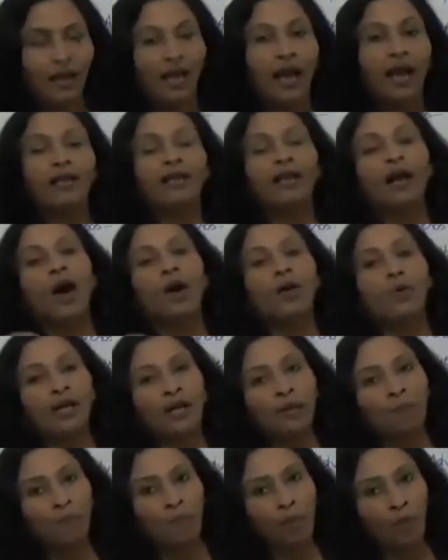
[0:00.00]
and how
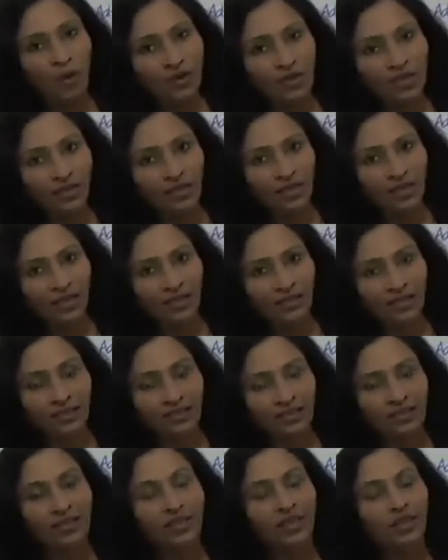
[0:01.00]
important it
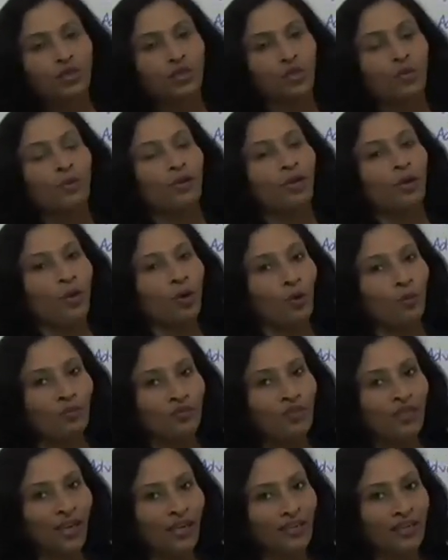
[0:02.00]
is to be
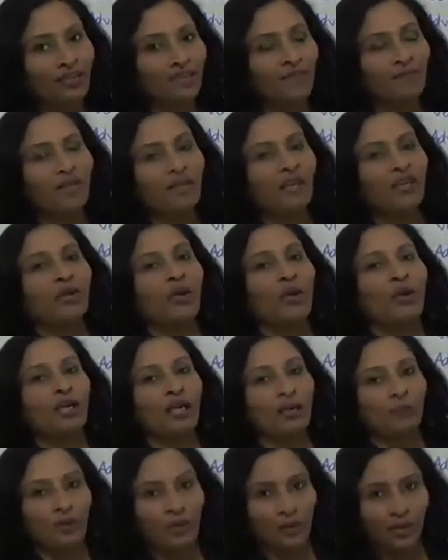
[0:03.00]
objective in your
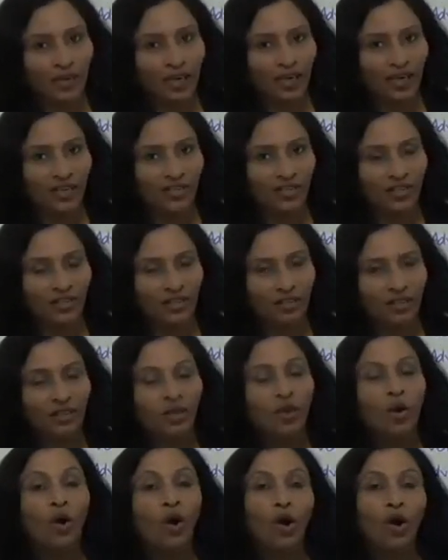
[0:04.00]
communication.
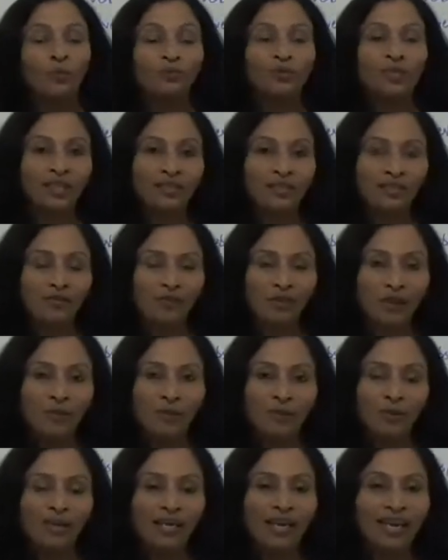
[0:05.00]
Objective
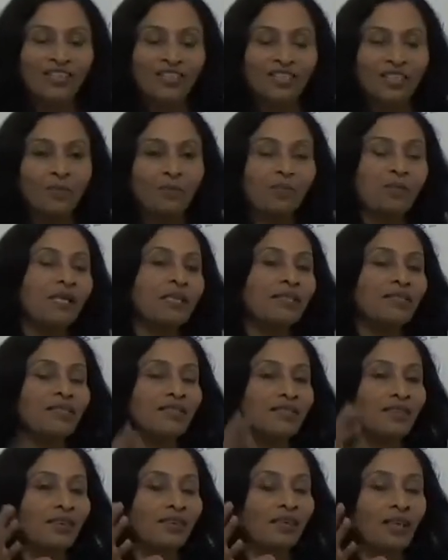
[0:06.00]
communication means
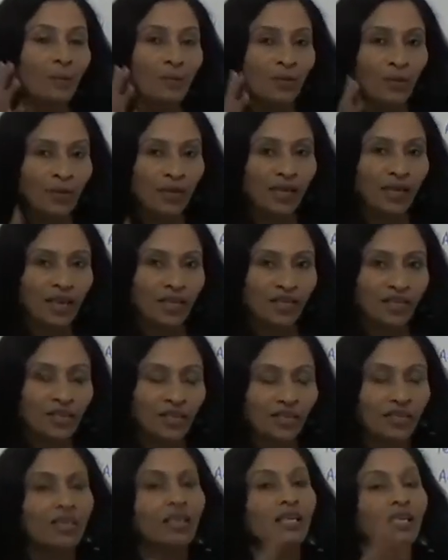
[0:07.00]
a
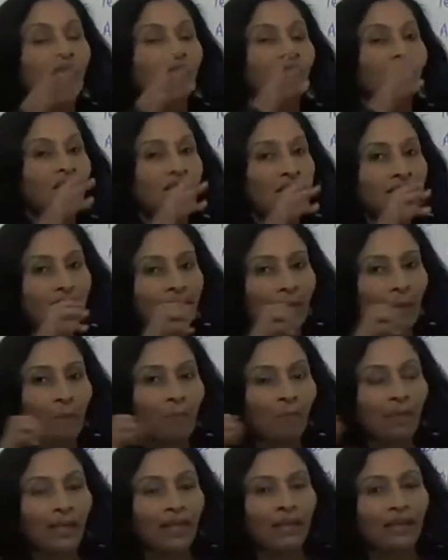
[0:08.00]
communication which is
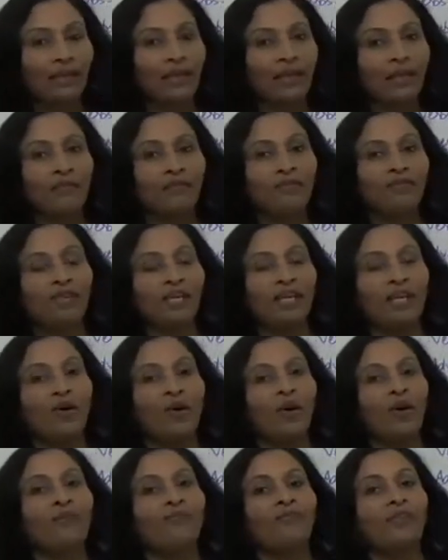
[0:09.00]
completely free
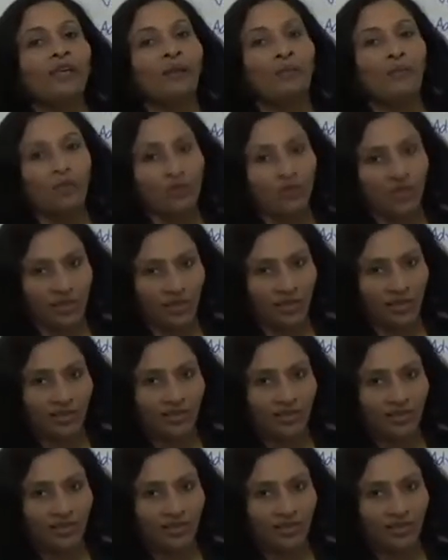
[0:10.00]
of emotion.